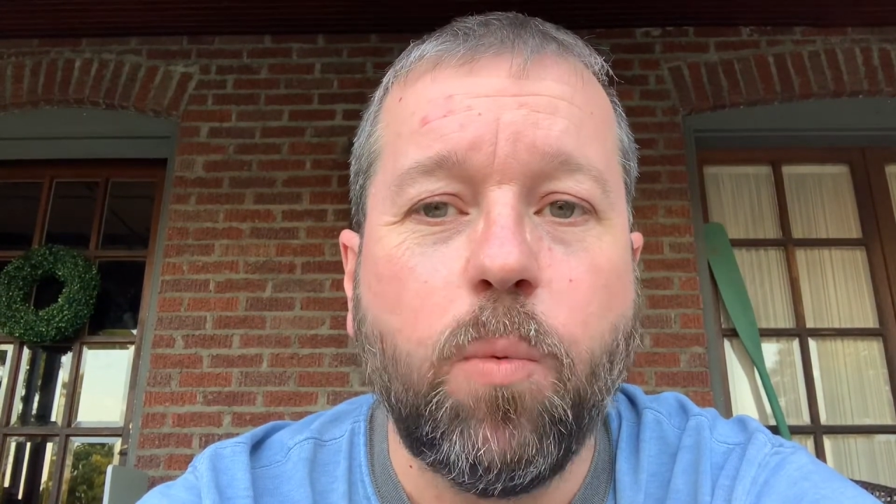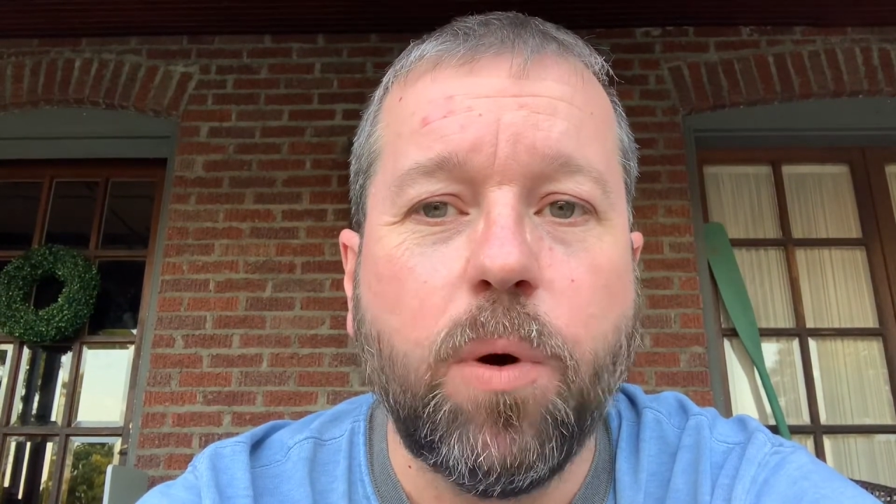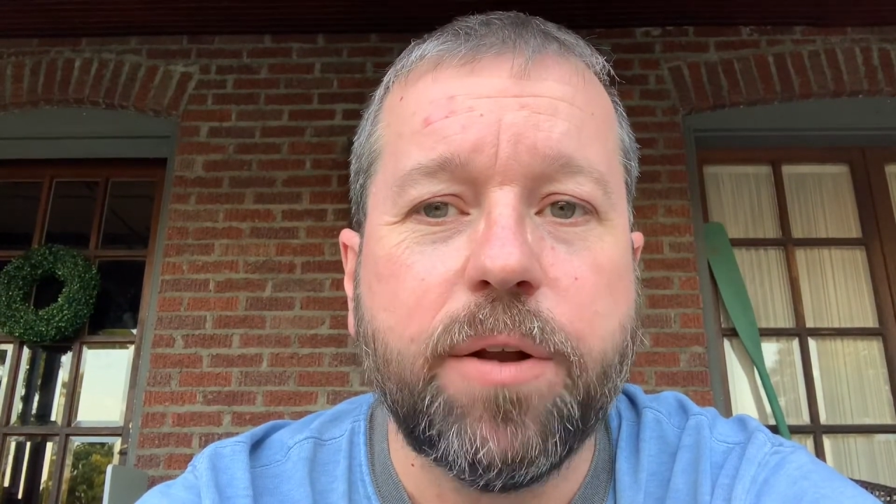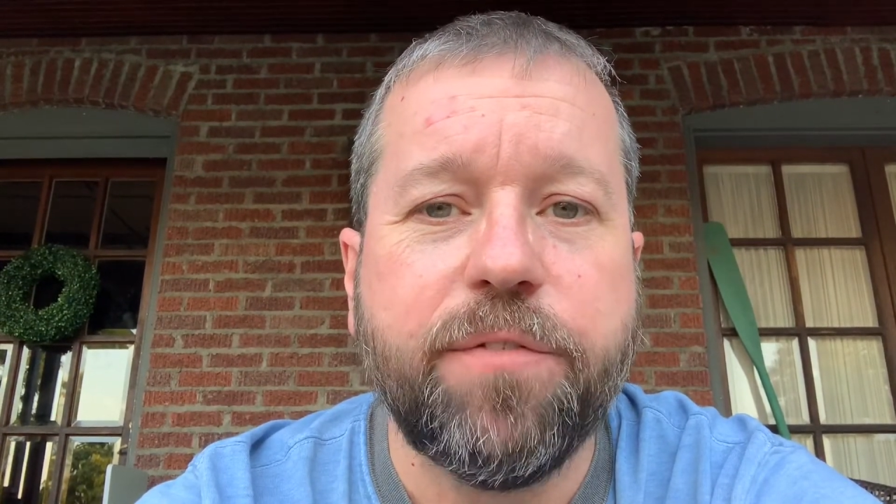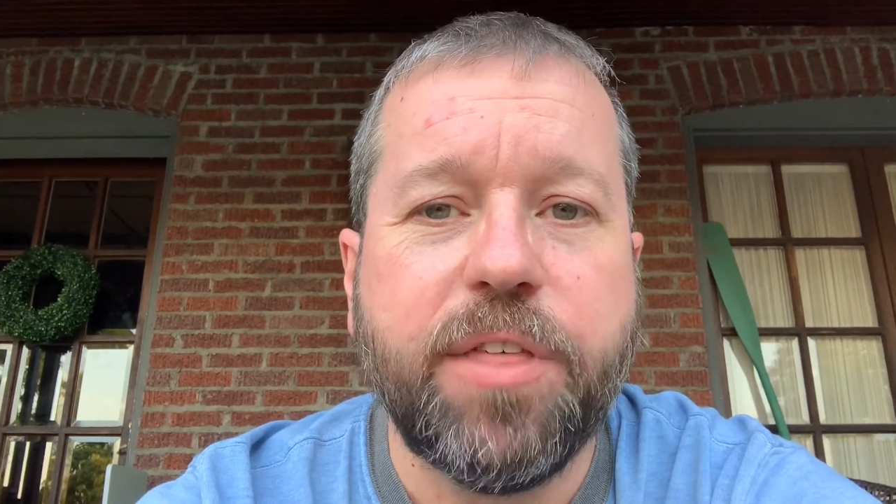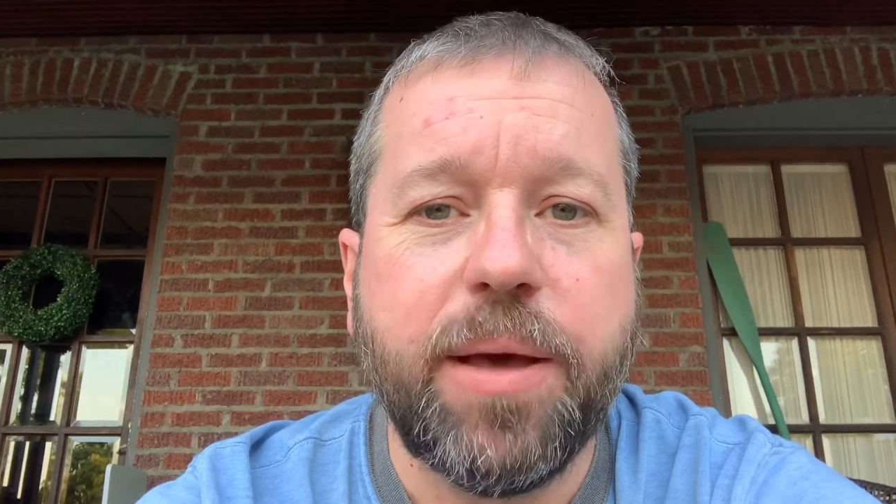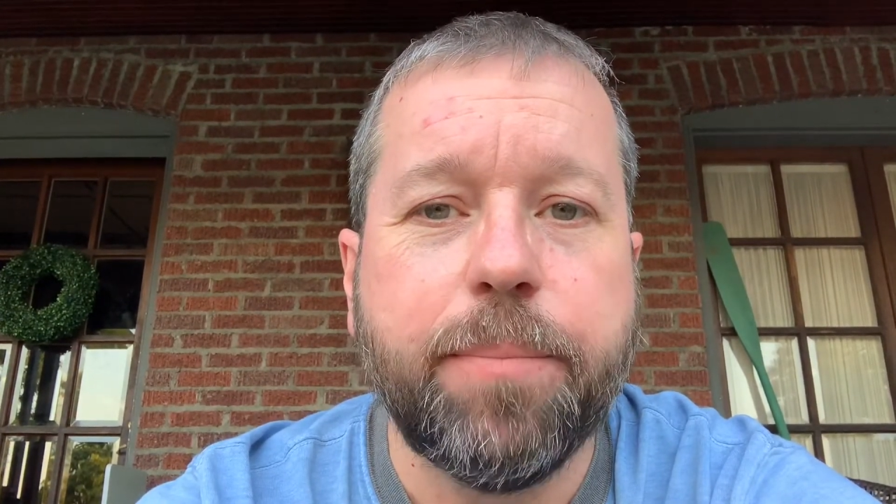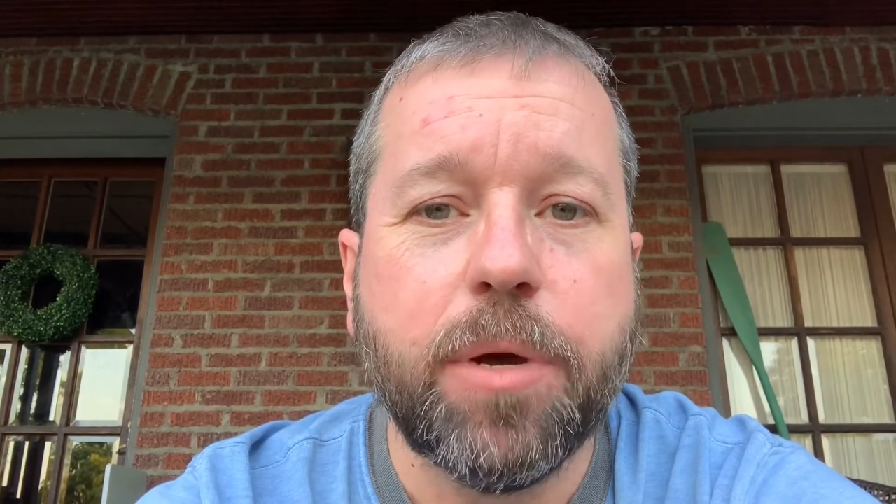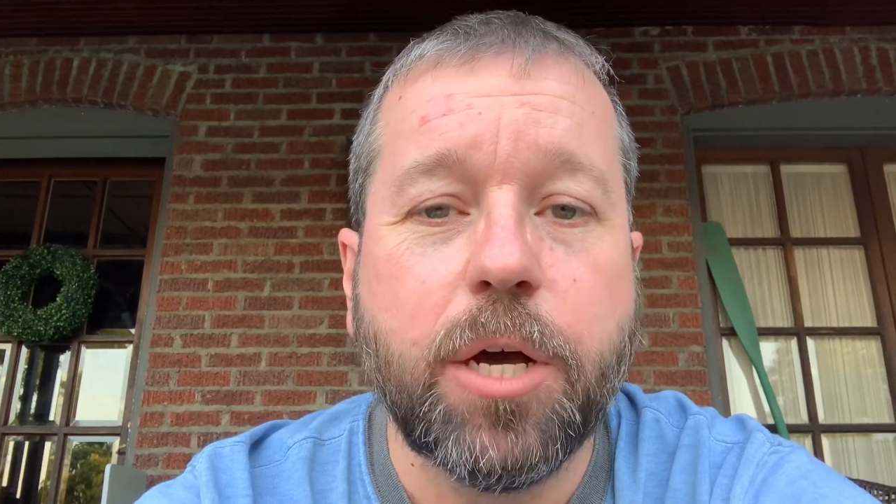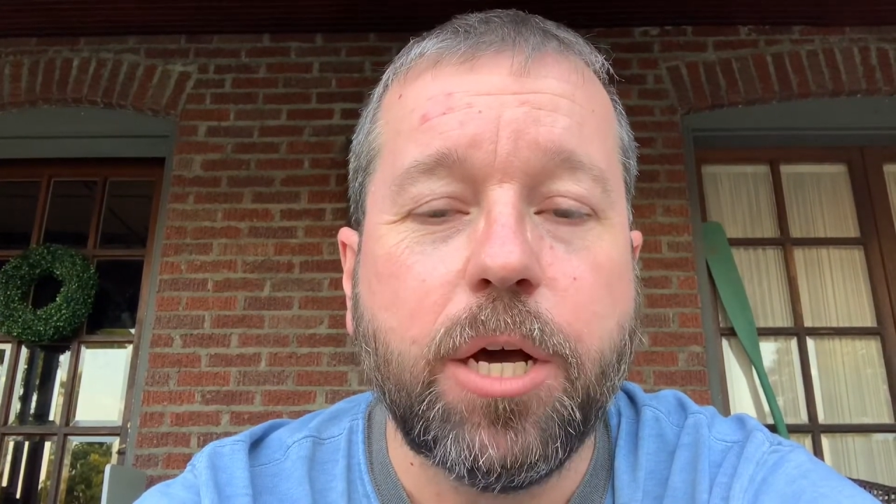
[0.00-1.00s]
one of
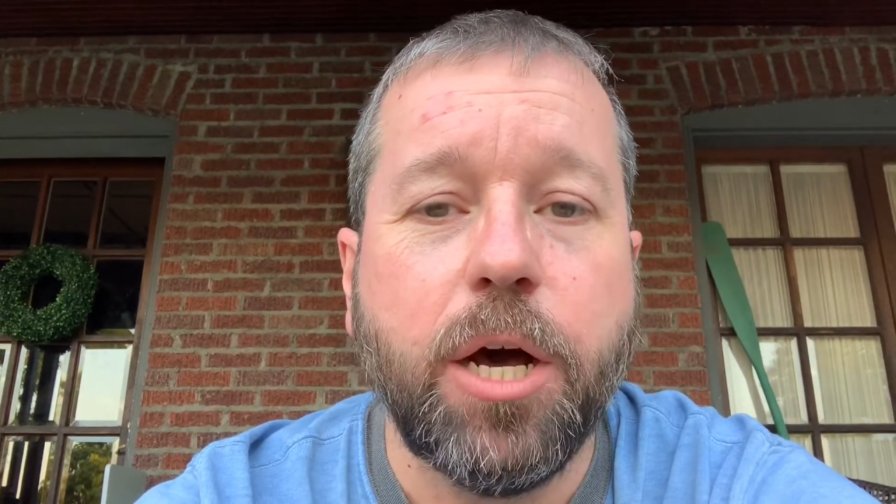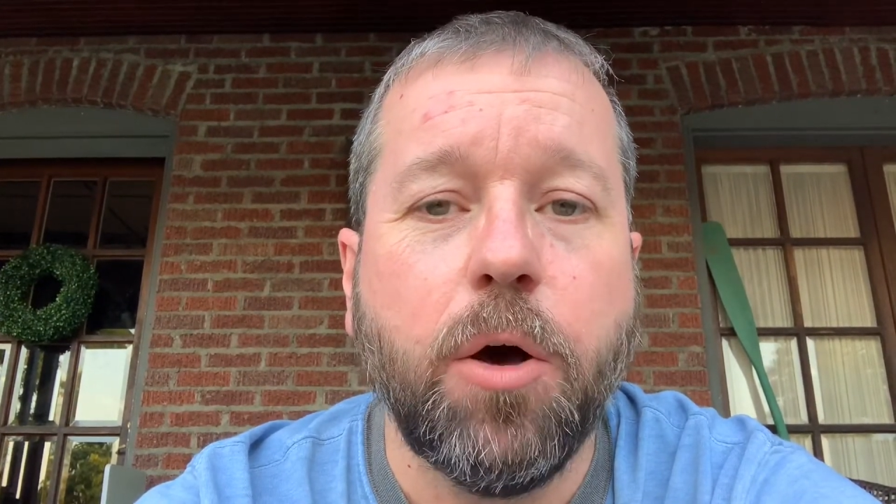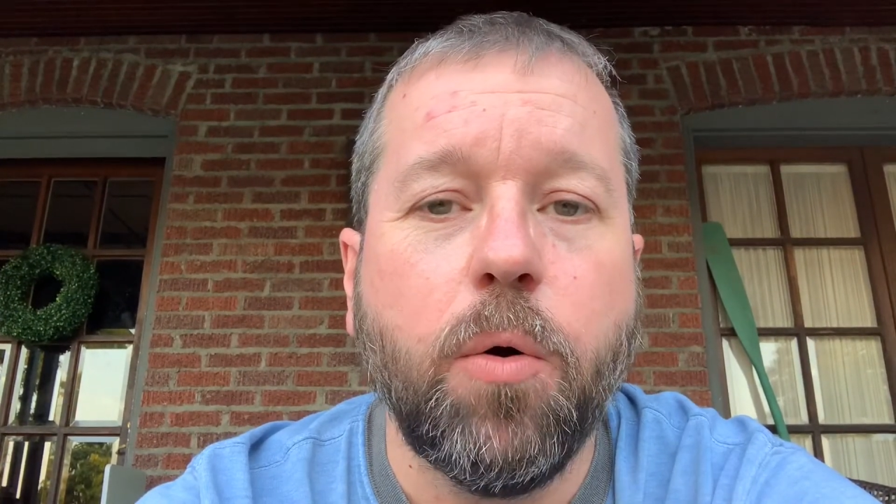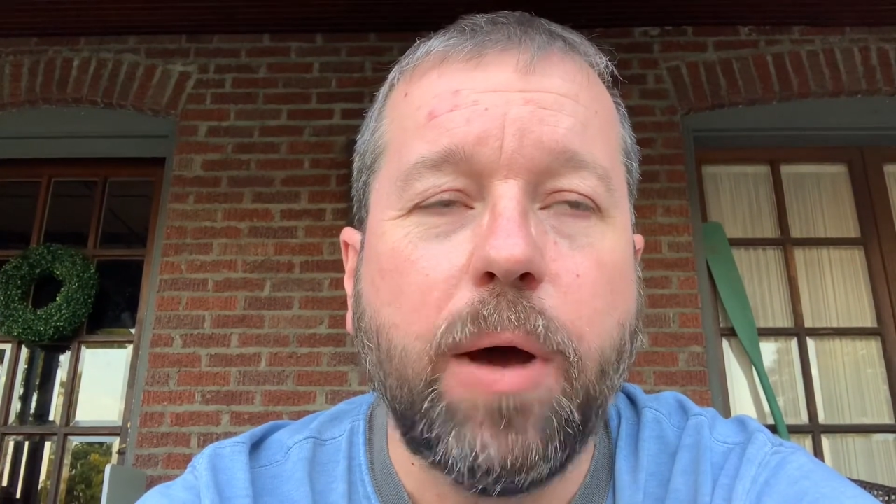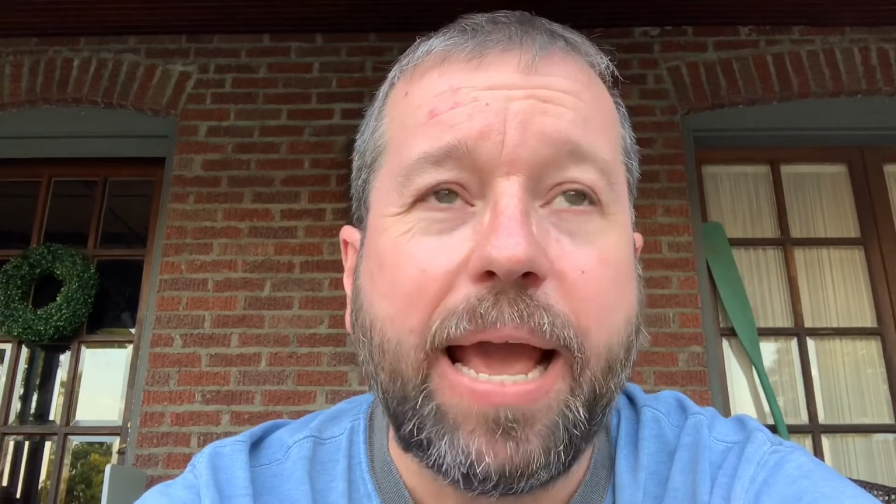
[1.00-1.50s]
them go.